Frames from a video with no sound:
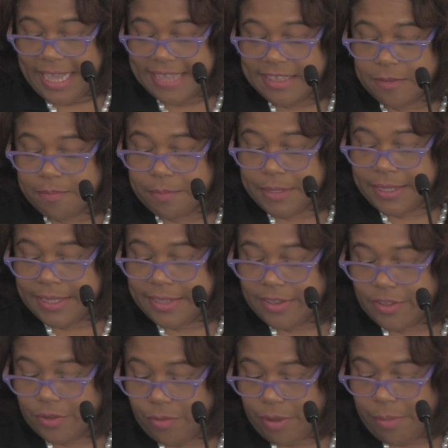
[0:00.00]
is
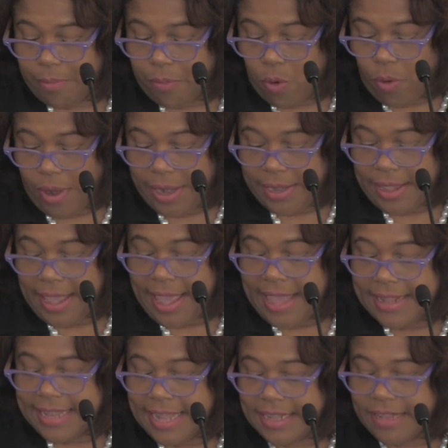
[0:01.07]
pleased to report
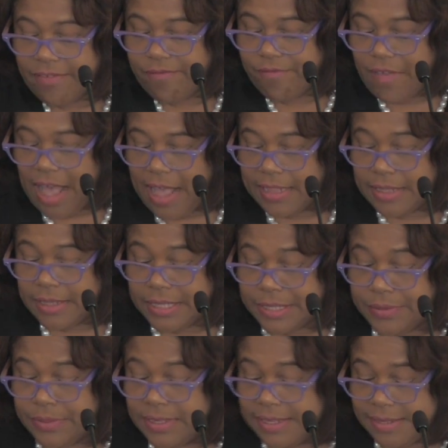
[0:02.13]
that
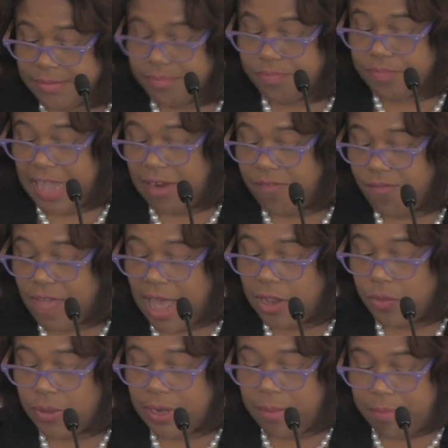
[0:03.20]
following
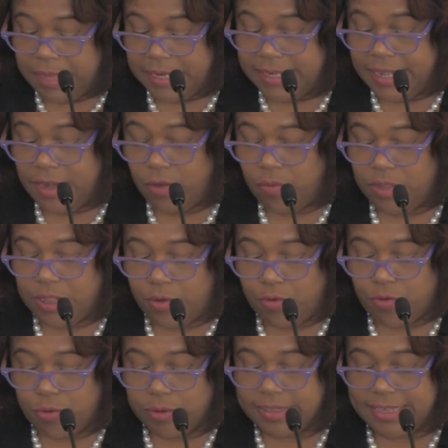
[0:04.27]
a meeting with the
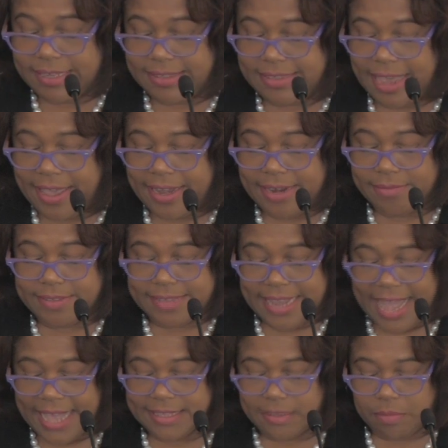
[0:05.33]
cruise executives
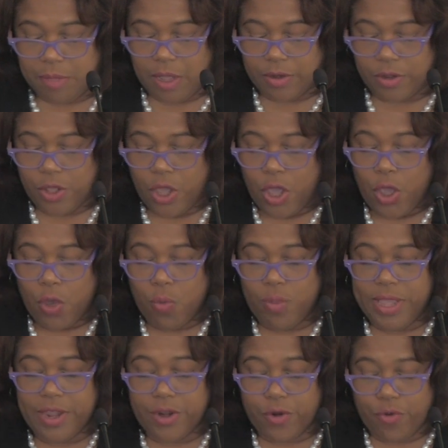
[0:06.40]
last month,
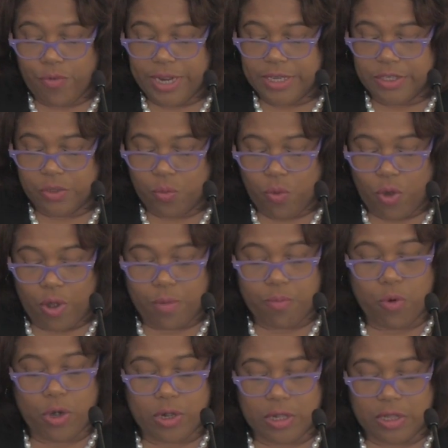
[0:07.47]
we agreed to work
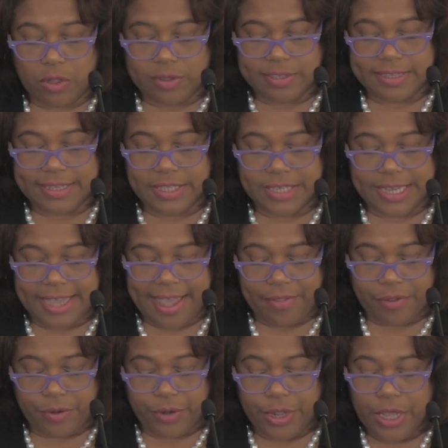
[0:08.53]
more closely
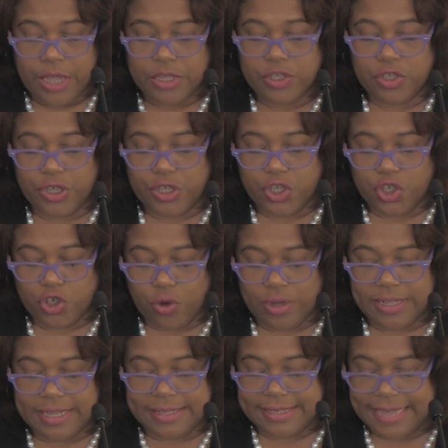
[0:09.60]
together to ensure
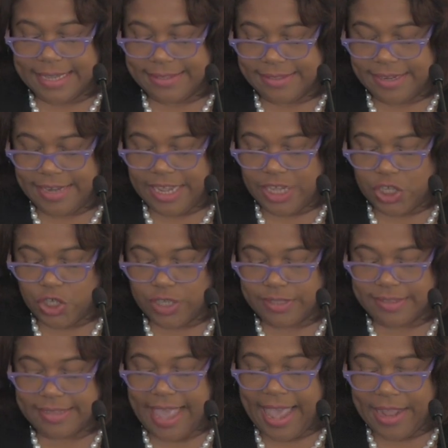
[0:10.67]
that
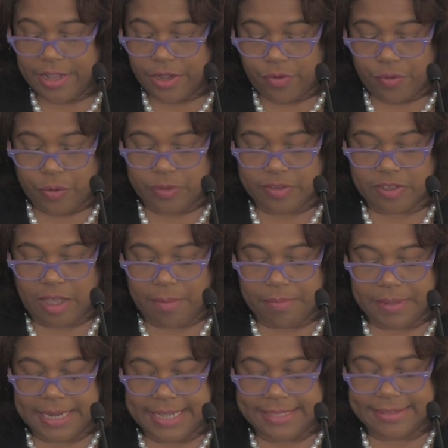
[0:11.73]
destinations and the cruise
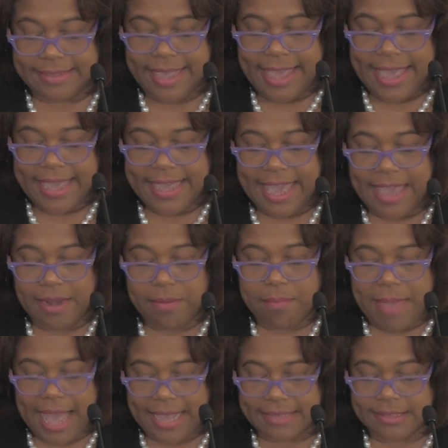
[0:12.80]
companies gain
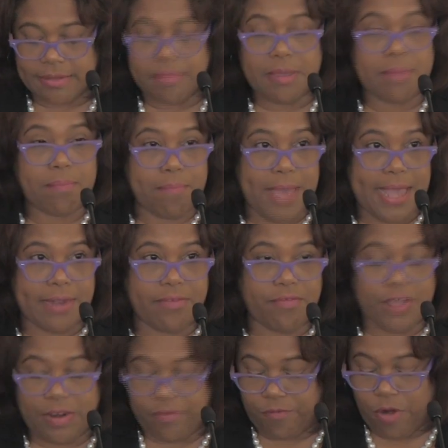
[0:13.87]
maximum
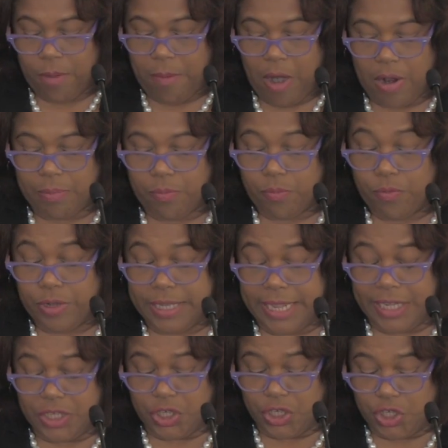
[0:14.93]
benefit from our
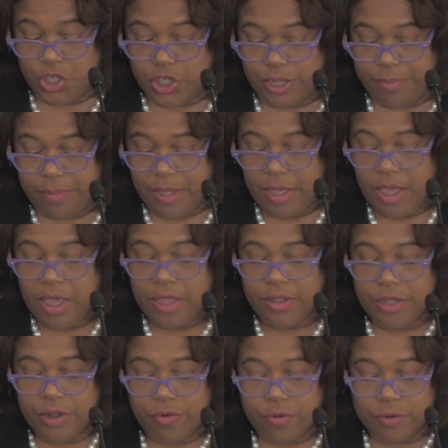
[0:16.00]
relationship.
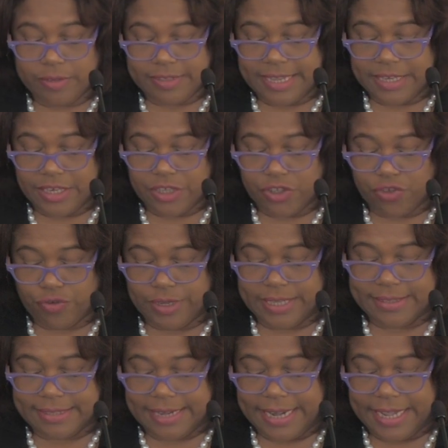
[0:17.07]
The cruise industry
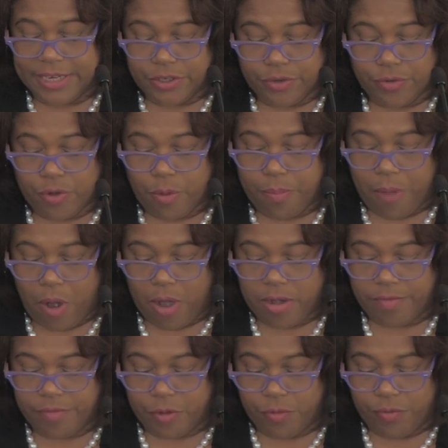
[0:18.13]
is an integral
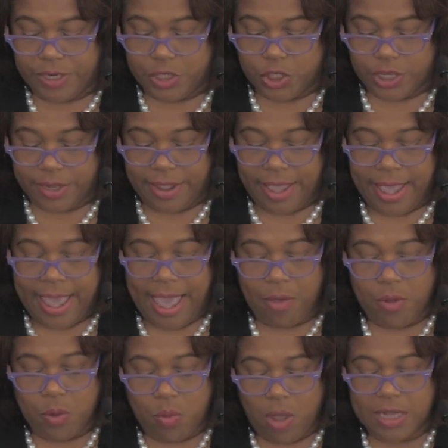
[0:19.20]
part of the region,
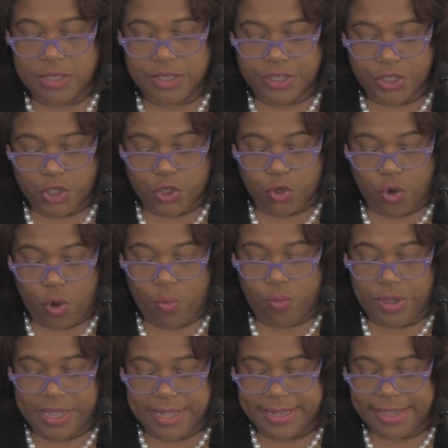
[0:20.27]
and we want to ensure
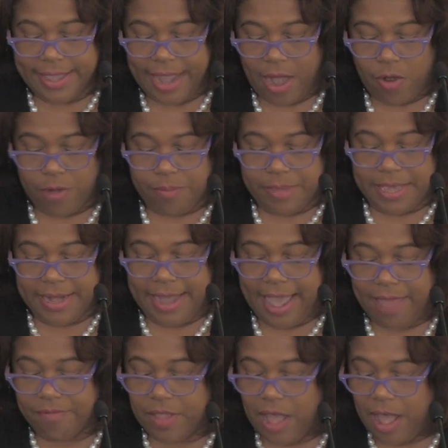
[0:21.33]
we in the Caribbean
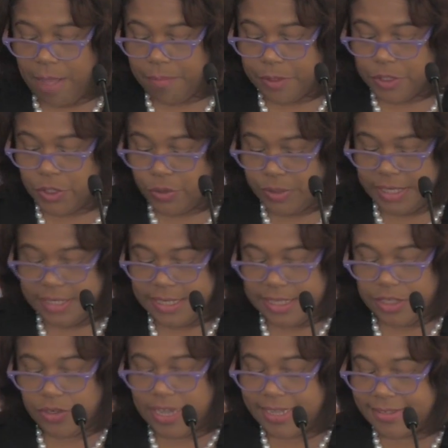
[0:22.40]
have the opportunity
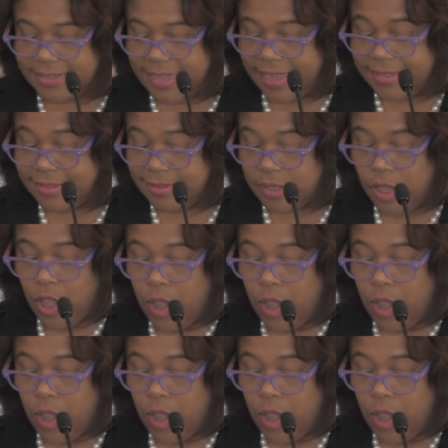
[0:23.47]
to access,